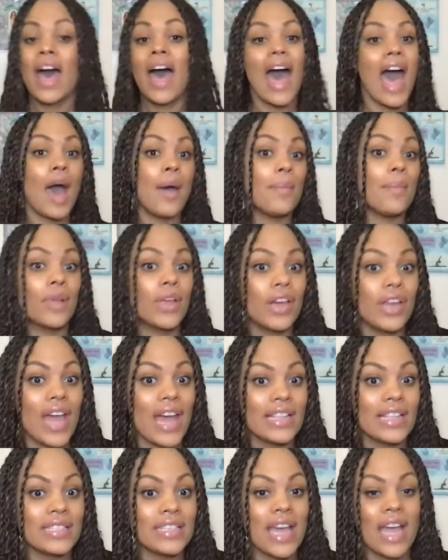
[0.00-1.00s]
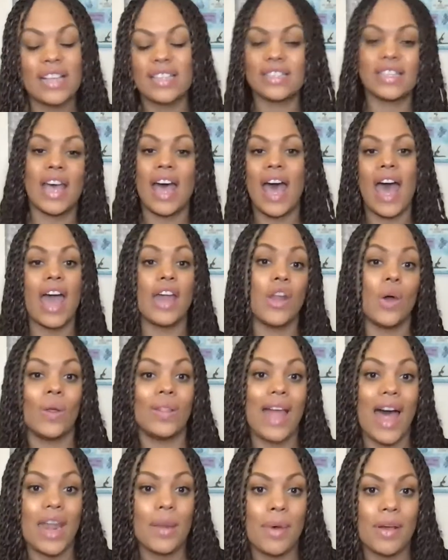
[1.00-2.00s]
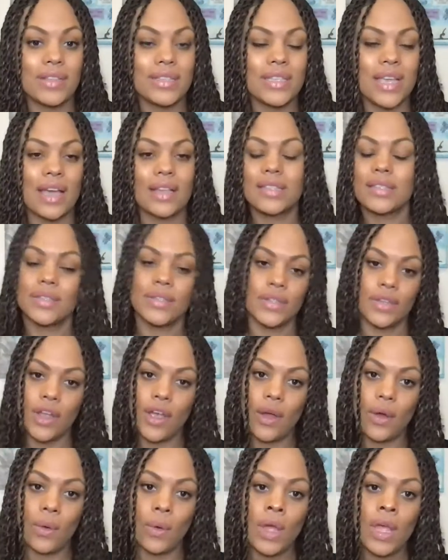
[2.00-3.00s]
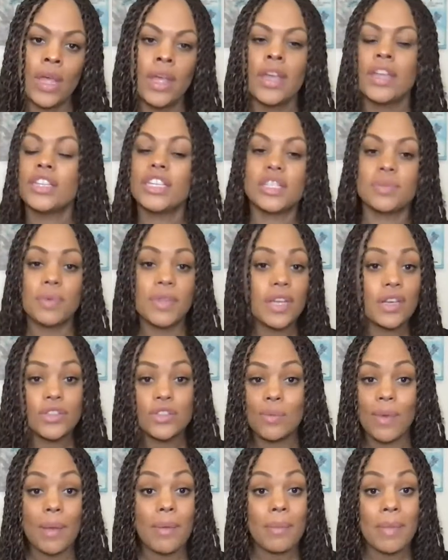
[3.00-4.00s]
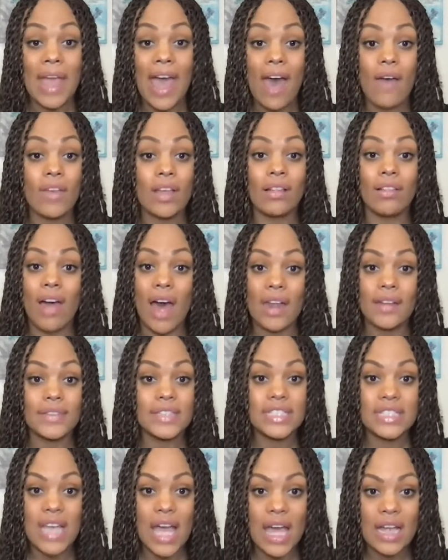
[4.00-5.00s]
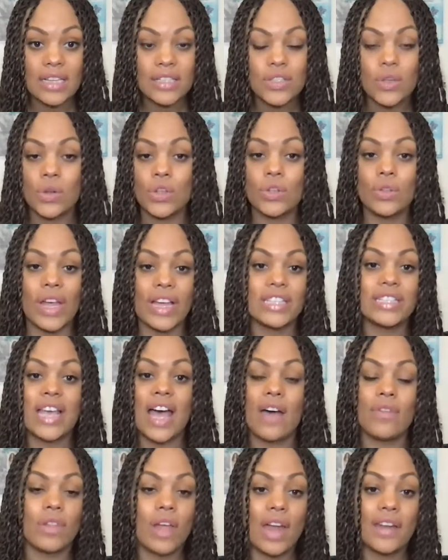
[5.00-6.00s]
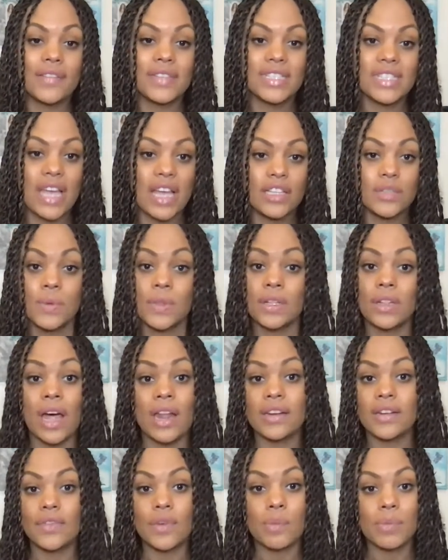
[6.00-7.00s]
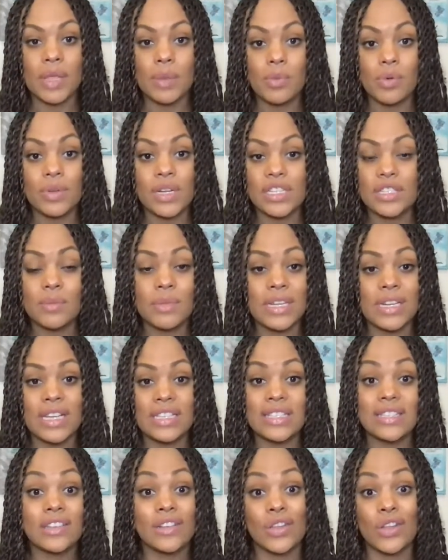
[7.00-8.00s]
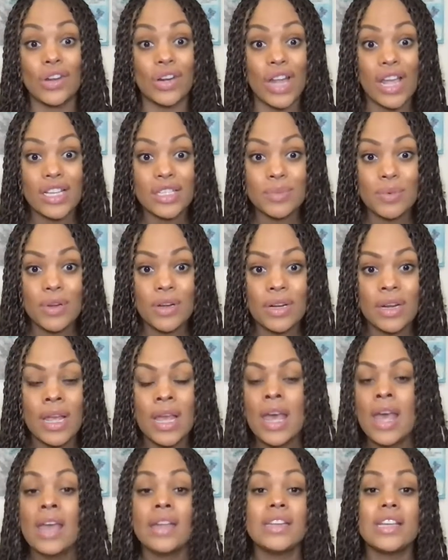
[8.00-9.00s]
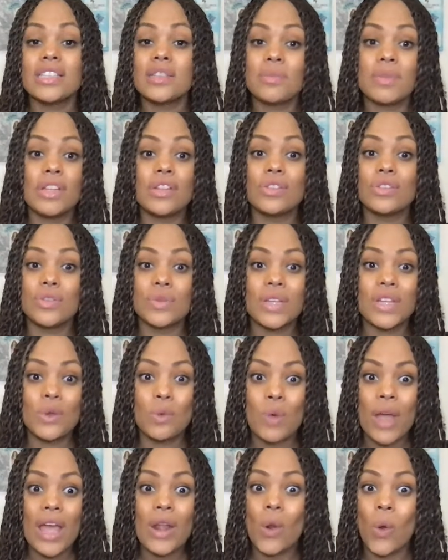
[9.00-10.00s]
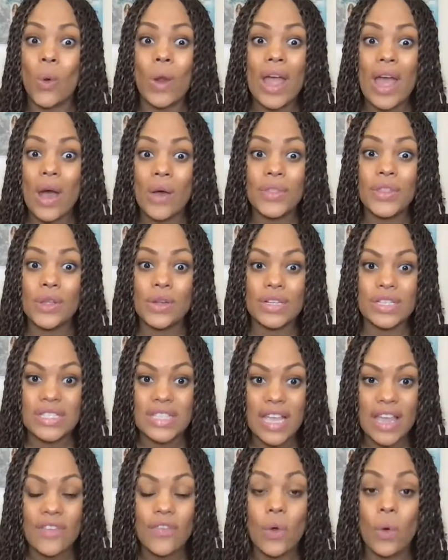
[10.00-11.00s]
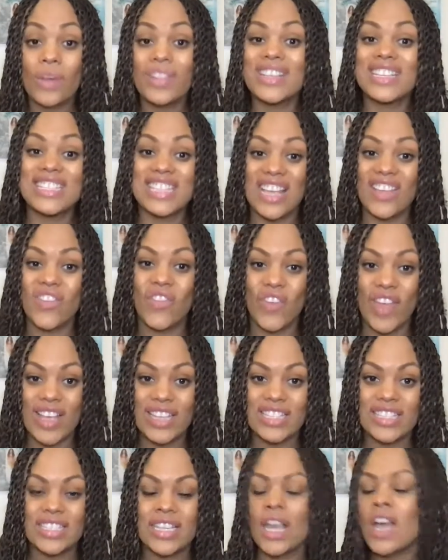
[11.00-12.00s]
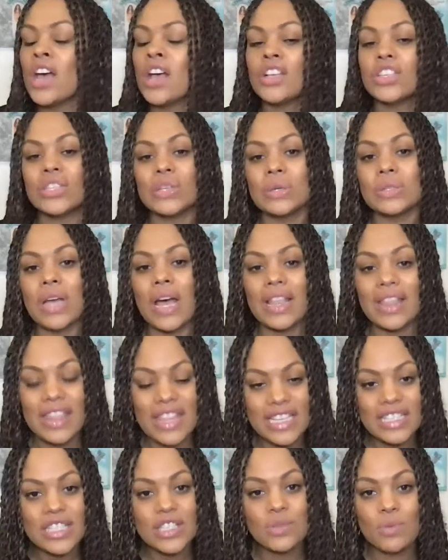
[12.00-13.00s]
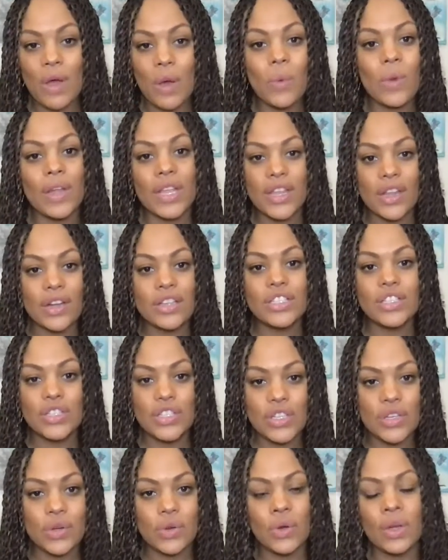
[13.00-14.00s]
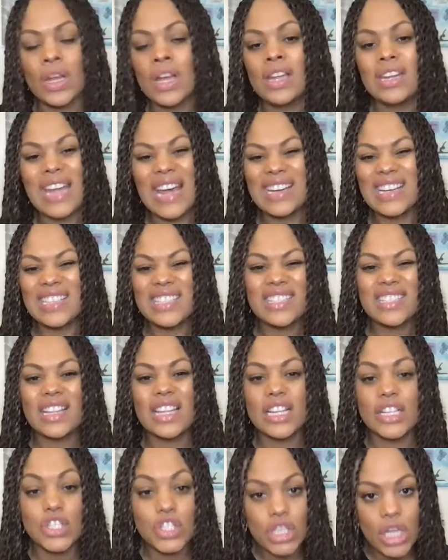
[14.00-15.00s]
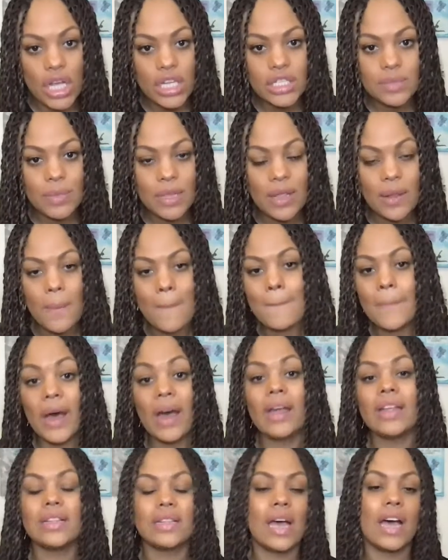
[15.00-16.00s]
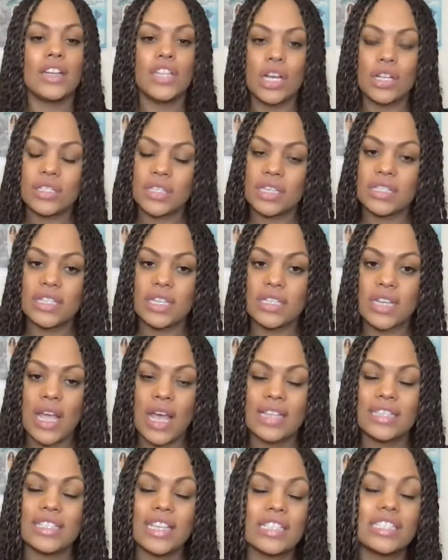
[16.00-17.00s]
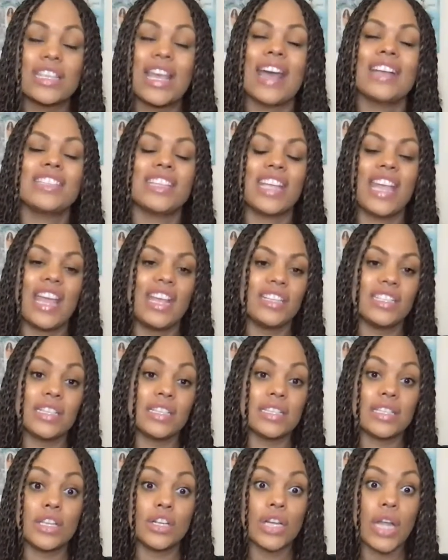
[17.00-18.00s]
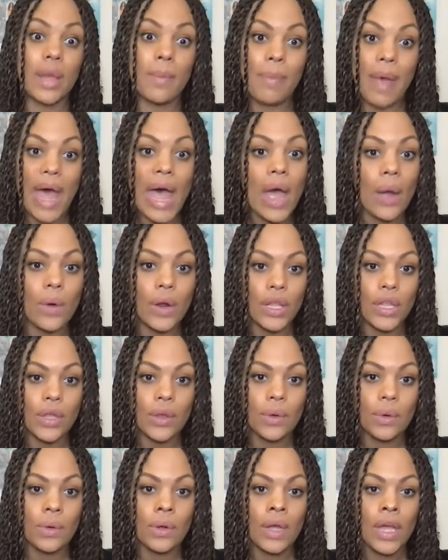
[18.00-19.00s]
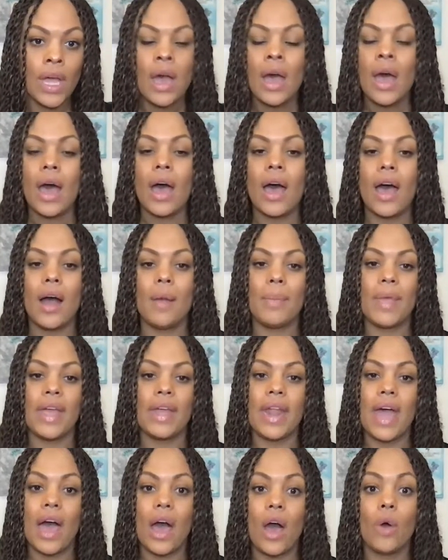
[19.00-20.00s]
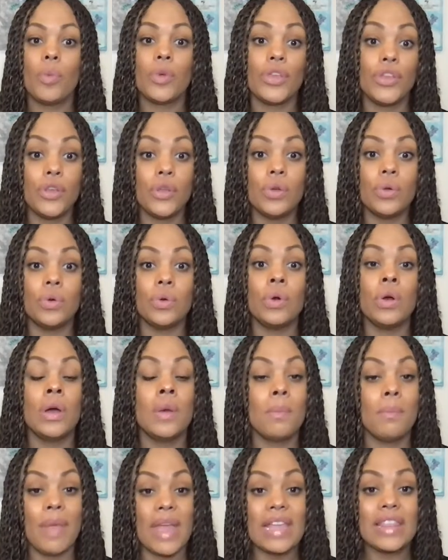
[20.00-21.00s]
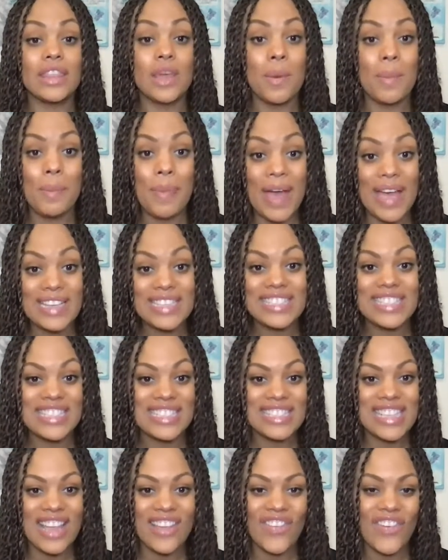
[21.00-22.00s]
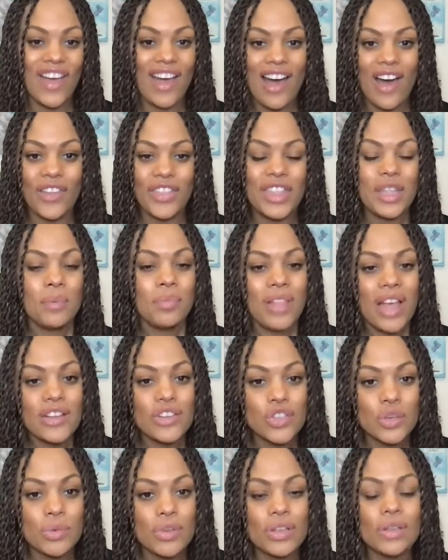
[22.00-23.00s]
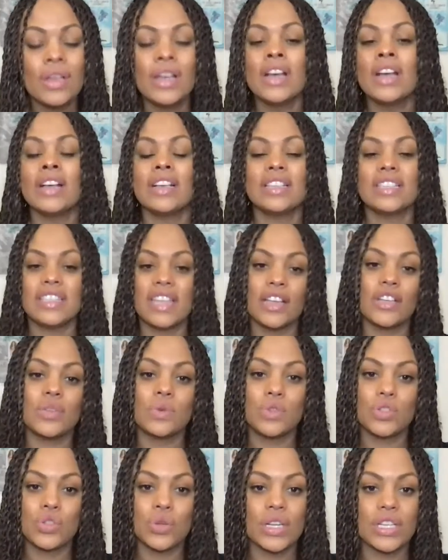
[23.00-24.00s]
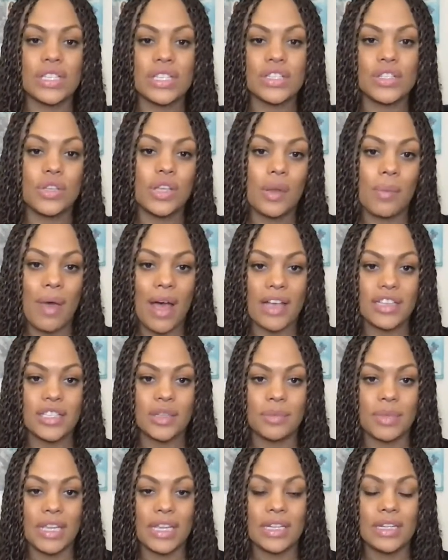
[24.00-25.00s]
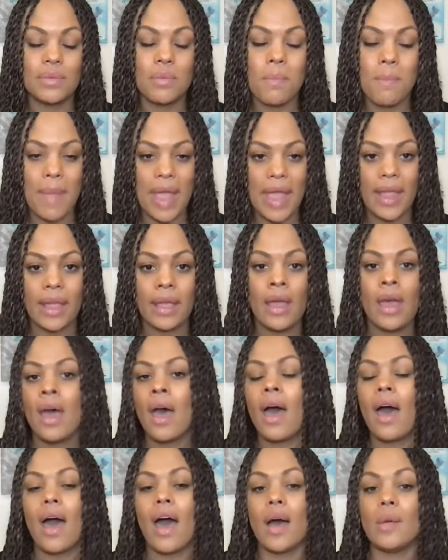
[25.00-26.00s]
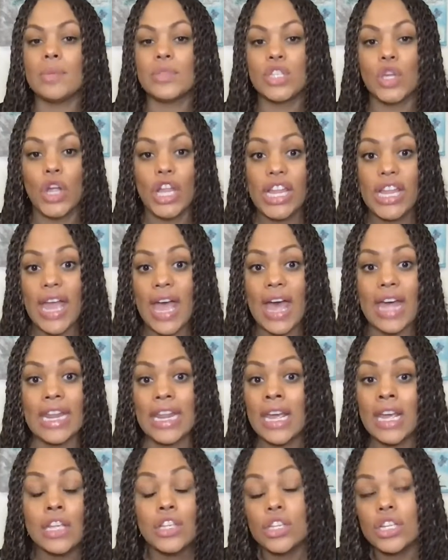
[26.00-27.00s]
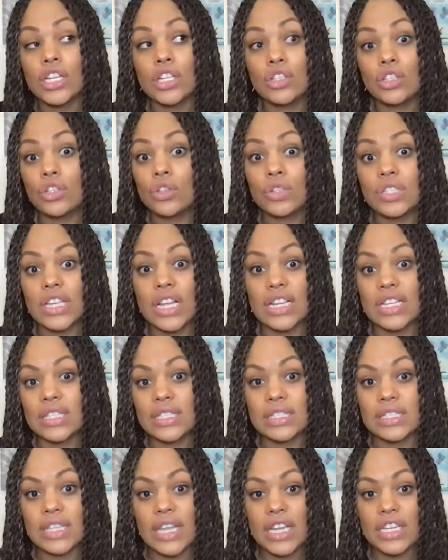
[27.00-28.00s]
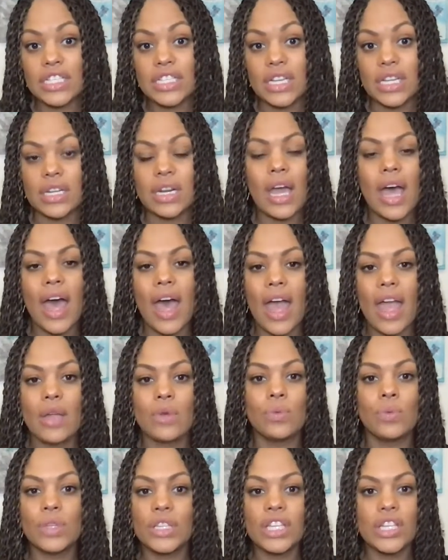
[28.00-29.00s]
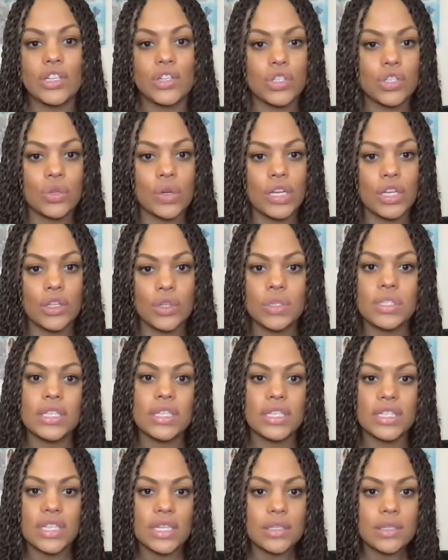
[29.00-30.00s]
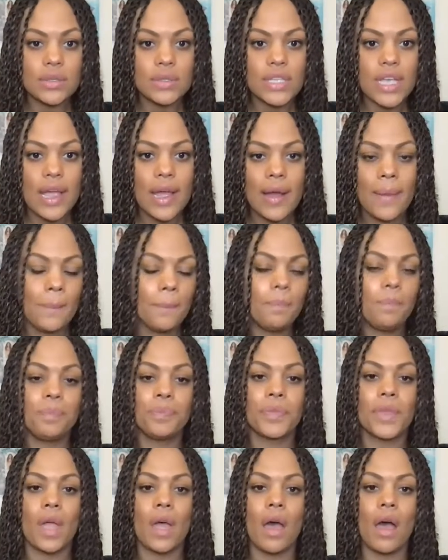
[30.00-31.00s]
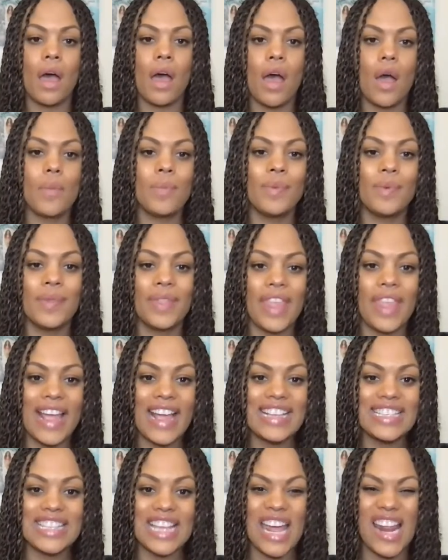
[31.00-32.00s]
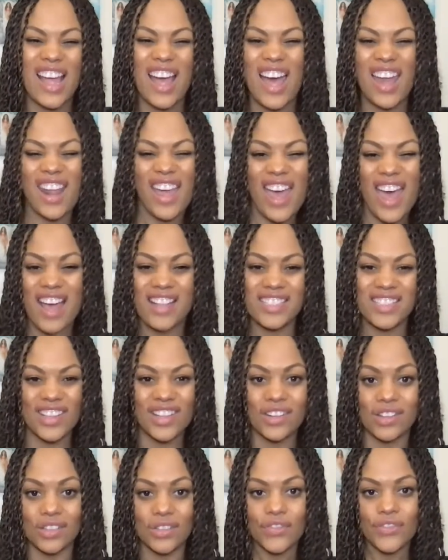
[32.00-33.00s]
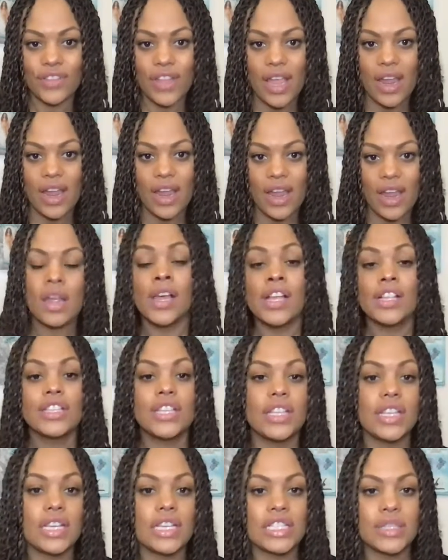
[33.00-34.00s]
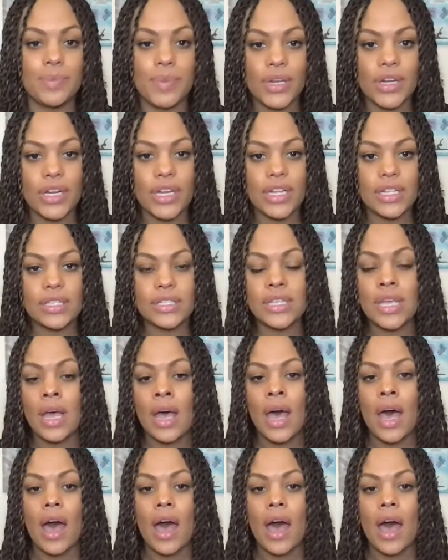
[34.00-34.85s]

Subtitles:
I'm good at sex. I know a lot about sex. No. Just because you might be having a lot of sex or you like to have a lot of sex with a lot of different people doesn't mean necessarily you're an expert. Doesn't mean you're doing it right or healthy or safe or the safest. So this is what we're here to do. Not necessarily a judgment, but adult sex education is here to empower you and help you make the best, safe, healthy, pleasurable sexual choices you can possibly make. So again, you didn't lose any sensation. I really enjoyed using the dental dam. Like I said, it kind of adds a little flair to the experience.